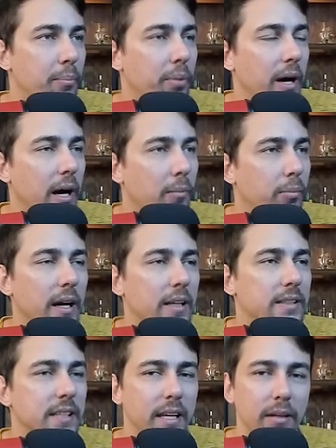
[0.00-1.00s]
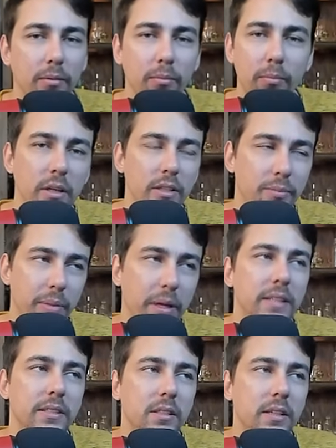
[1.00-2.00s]
pipe. I'd say it's
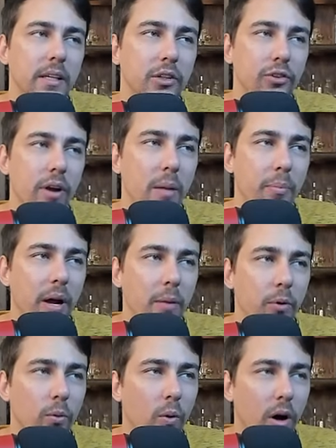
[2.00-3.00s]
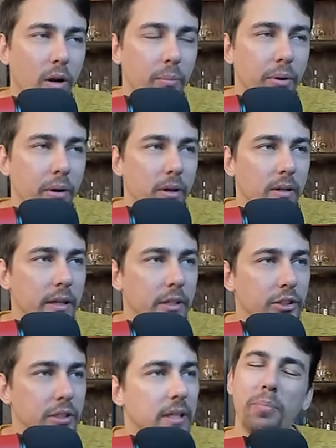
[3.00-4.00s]
basically a dry pipe with water
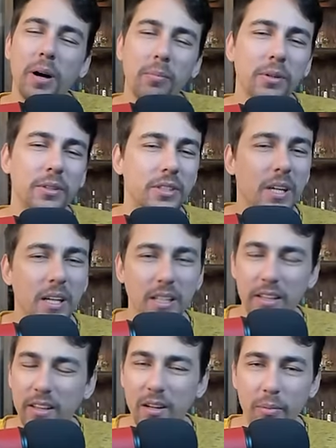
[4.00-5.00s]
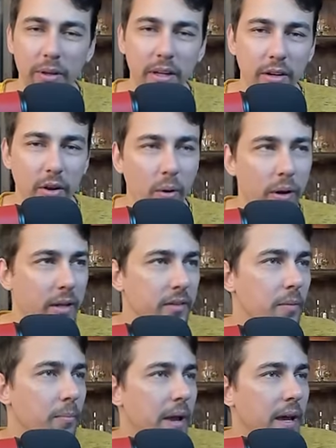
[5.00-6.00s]
percolation. Bubblers are a little bit annoying
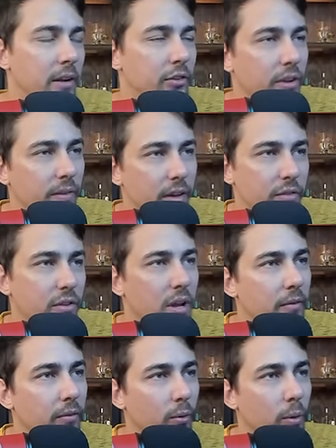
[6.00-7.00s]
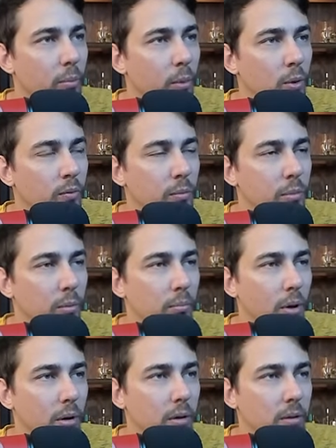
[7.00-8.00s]
to manage unless you have a removable
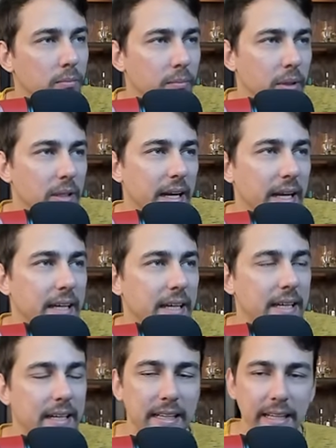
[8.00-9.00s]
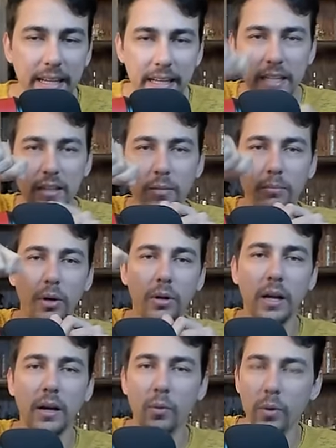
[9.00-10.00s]
bowl, but like cleaning the bowl
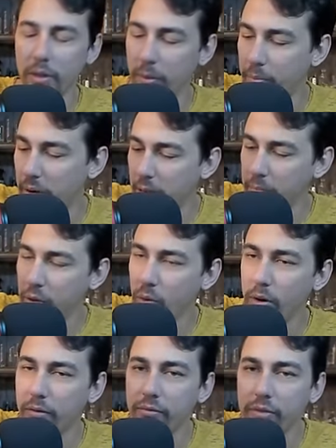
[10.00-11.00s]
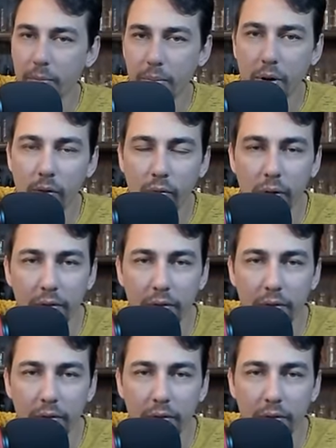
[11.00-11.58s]
out with a pipe, you want to flip it over